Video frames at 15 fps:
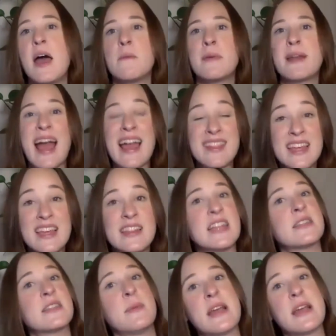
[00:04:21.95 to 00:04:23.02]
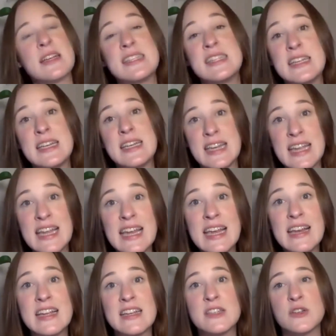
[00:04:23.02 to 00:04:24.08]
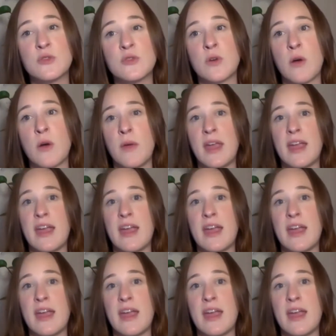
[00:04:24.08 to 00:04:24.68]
But I think that's because the need is growing.